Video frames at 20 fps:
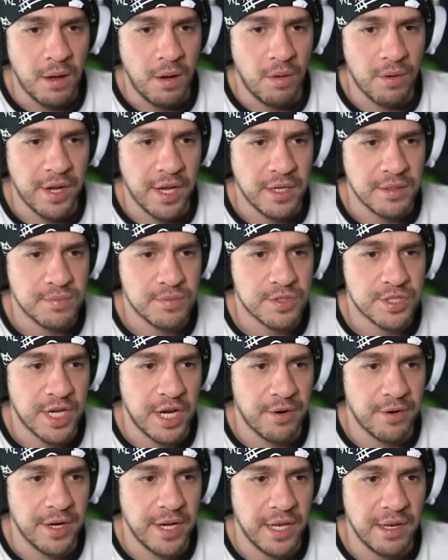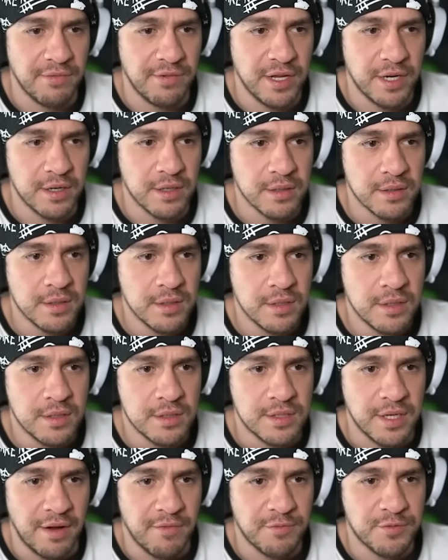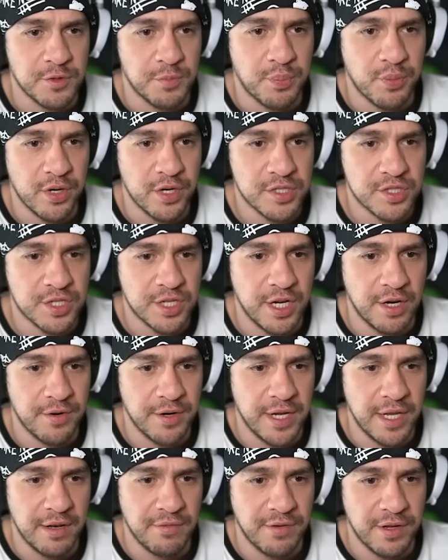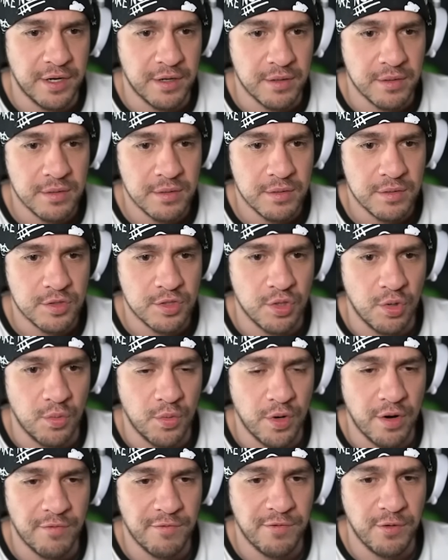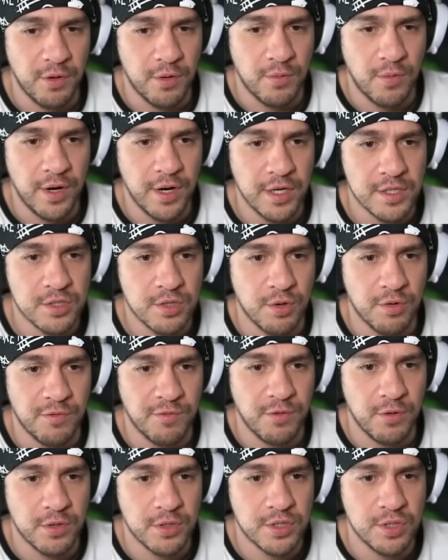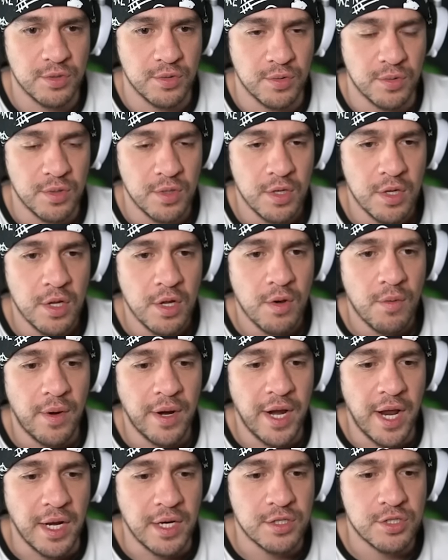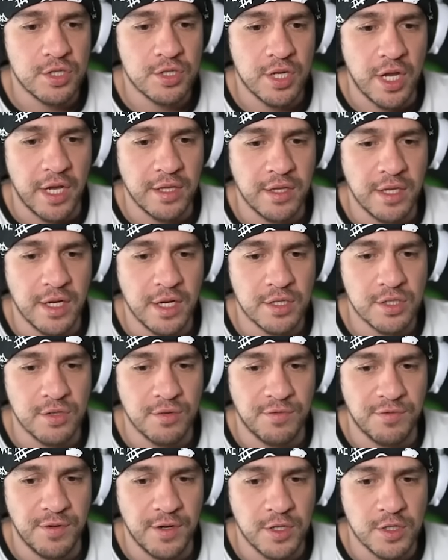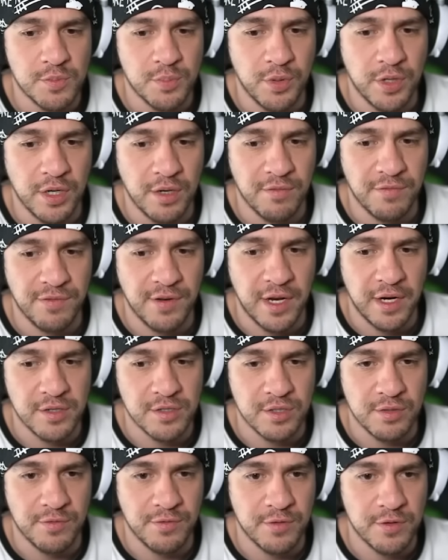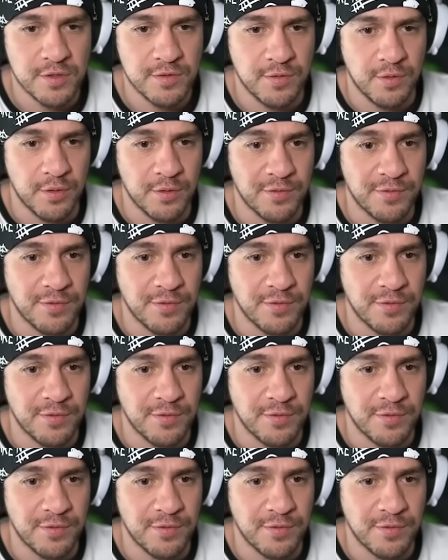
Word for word: Okay, scary elevator. Time to press scary elevator. So we're on floor 1. Let's go to floor 2. Why not? Let's just... I think I should finish putting up flyers on the first floor